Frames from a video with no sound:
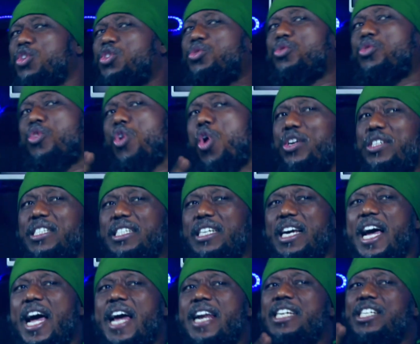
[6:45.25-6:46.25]
to court
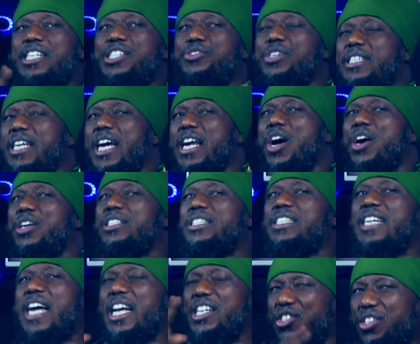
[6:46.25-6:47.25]
and is treated
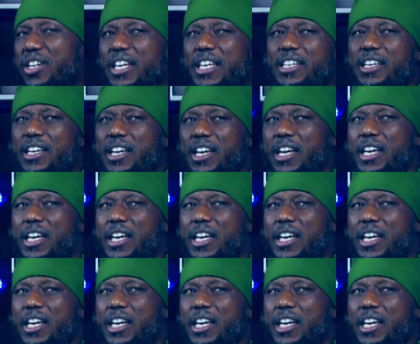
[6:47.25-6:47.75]
unjustly,